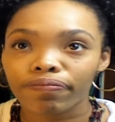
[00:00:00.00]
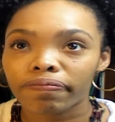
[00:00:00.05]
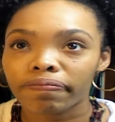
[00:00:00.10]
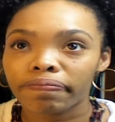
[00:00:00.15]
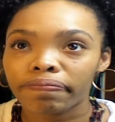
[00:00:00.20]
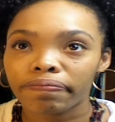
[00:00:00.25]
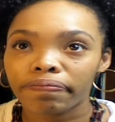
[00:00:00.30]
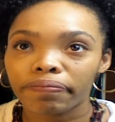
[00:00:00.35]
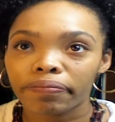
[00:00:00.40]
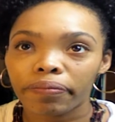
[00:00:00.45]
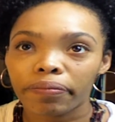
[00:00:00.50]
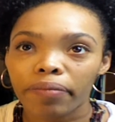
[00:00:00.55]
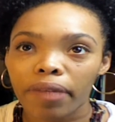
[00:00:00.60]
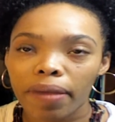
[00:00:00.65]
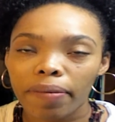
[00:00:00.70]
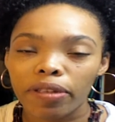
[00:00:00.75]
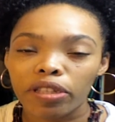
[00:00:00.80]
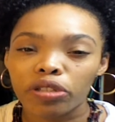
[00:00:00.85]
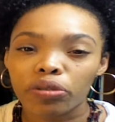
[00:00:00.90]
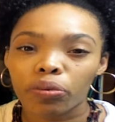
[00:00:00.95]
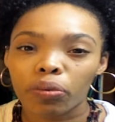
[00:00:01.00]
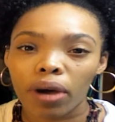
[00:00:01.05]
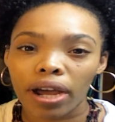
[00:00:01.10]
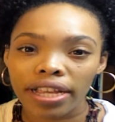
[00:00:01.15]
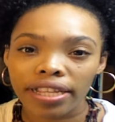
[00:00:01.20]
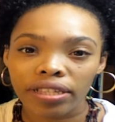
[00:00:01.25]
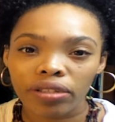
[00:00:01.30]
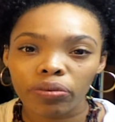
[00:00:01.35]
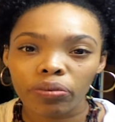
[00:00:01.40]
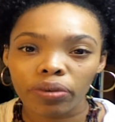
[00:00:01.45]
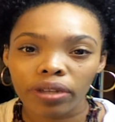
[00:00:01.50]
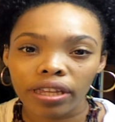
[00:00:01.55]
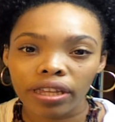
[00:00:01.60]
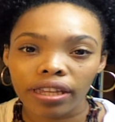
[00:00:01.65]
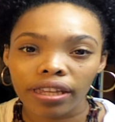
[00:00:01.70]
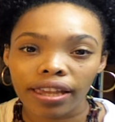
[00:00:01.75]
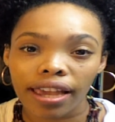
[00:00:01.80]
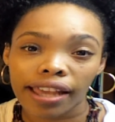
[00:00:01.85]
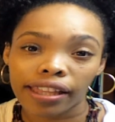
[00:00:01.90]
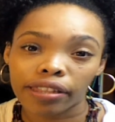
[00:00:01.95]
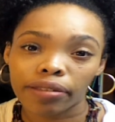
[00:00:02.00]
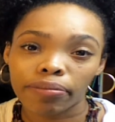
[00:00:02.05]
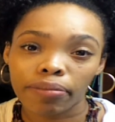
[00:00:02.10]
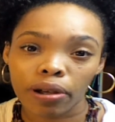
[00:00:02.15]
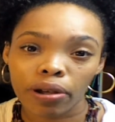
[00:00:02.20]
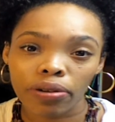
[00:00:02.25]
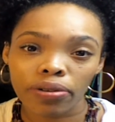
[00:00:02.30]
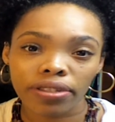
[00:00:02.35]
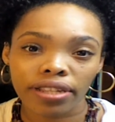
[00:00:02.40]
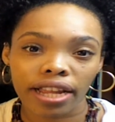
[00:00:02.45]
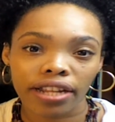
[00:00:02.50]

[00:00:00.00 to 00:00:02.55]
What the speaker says: maybe twice a week at the most.